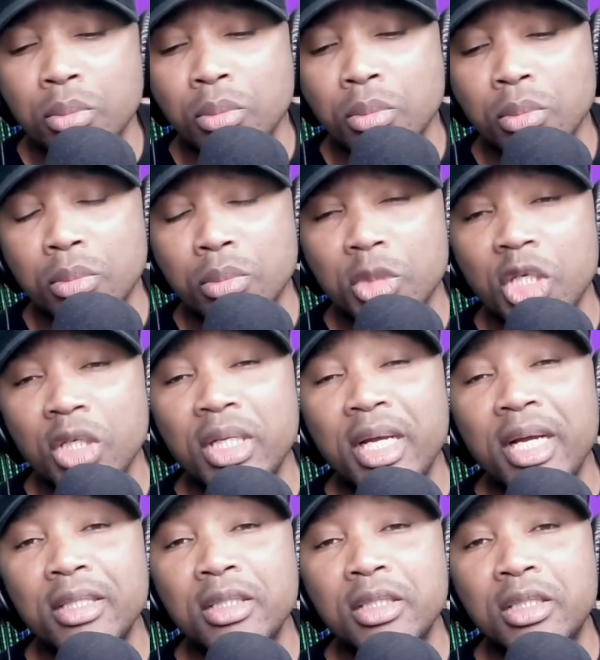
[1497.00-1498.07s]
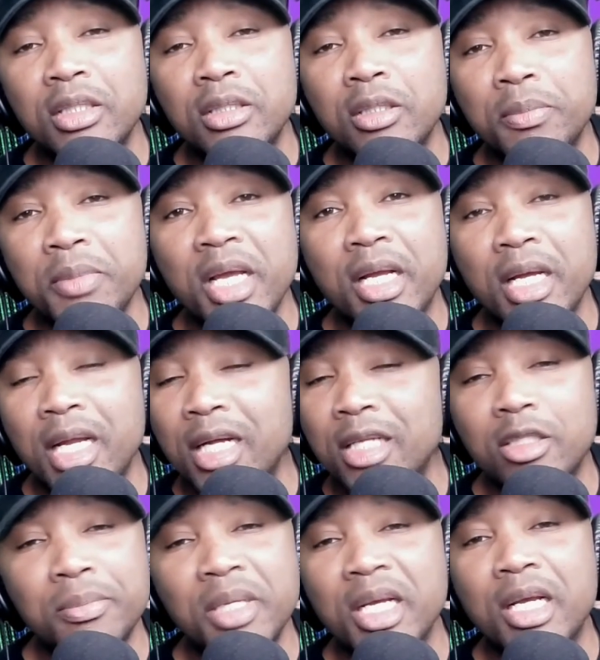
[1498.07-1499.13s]
No, they are Jamaican, all
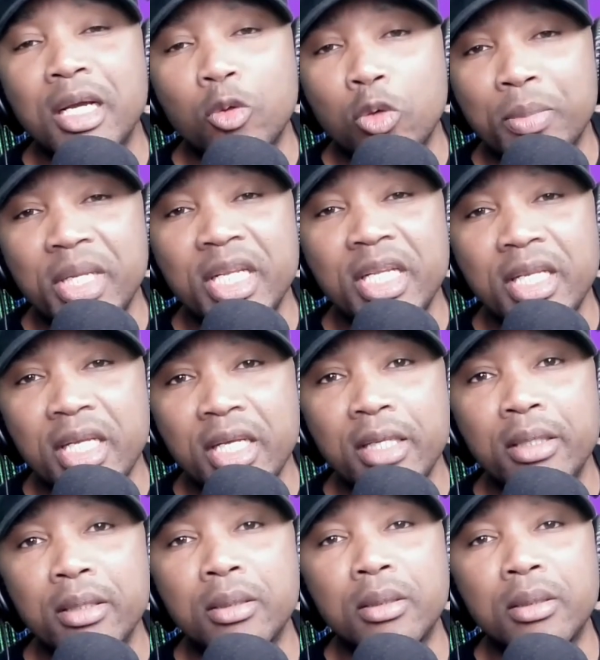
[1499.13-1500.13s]
Jamaican women in need.